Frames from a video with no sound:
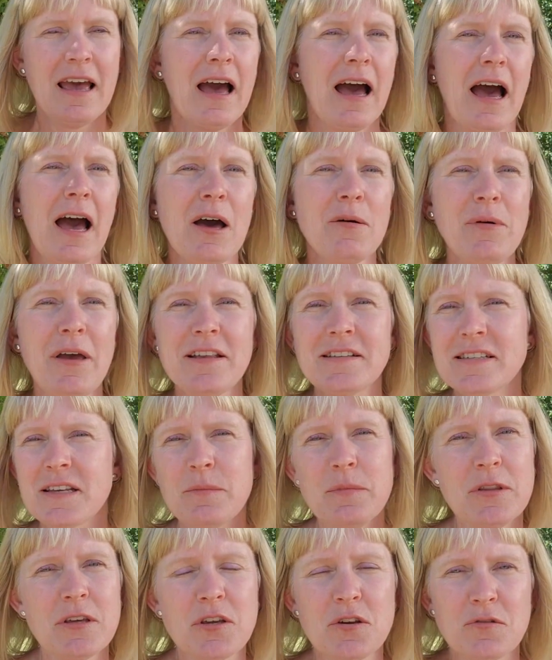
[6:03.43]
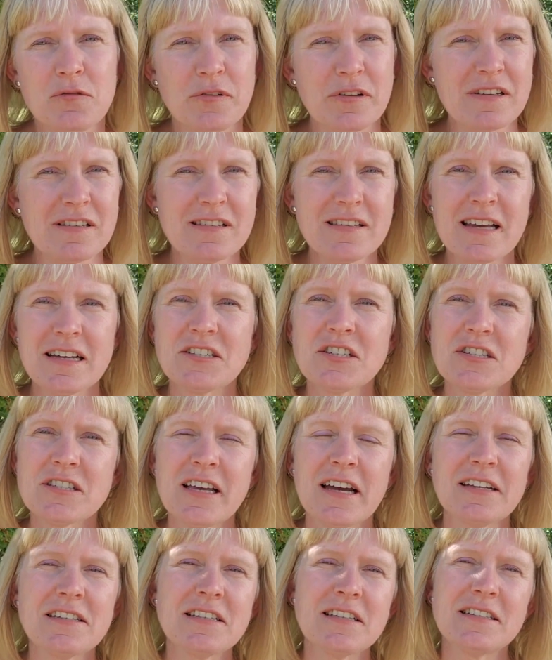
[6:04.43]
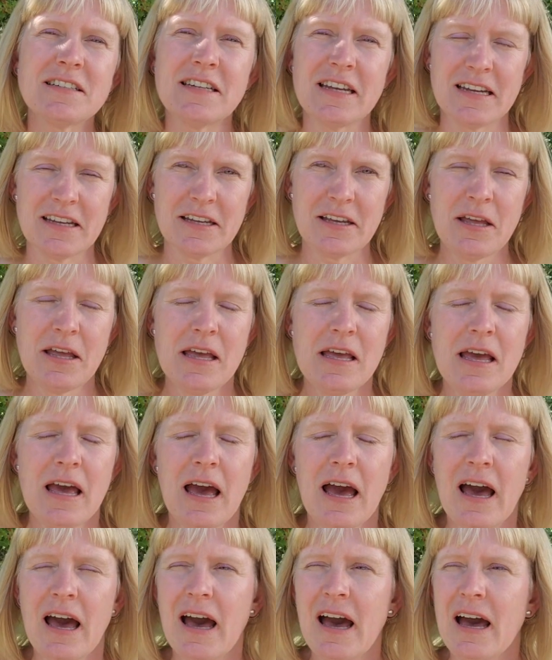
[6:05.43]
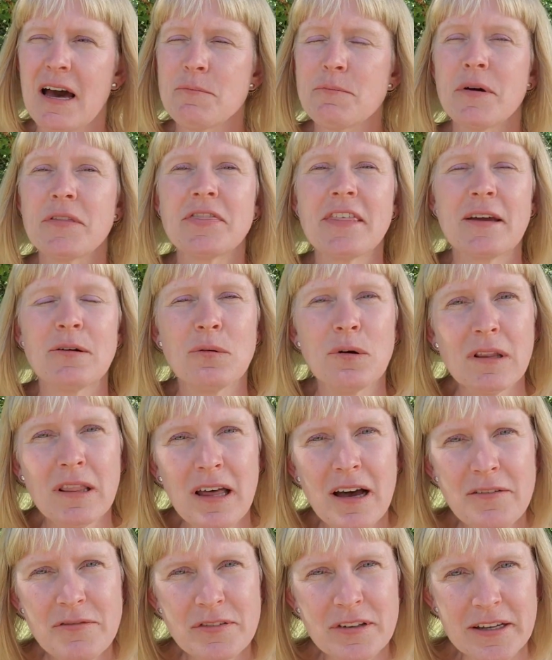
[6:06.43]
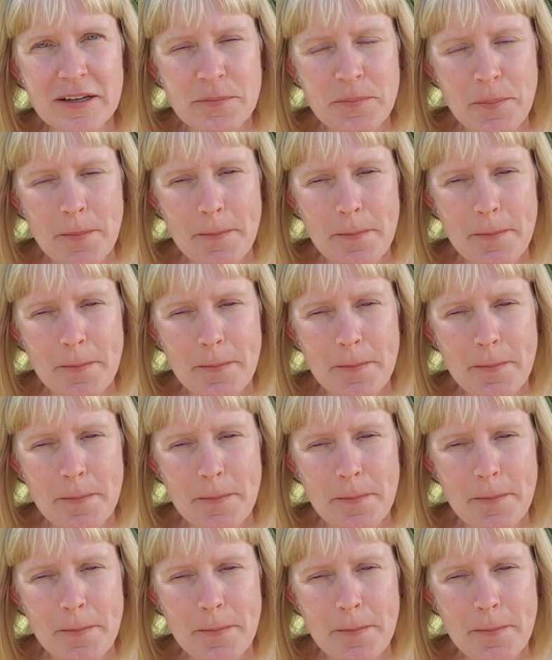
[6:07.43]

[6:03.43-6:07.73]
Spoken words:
and some of the ewe fleeces I just had to dig. But they were lovely,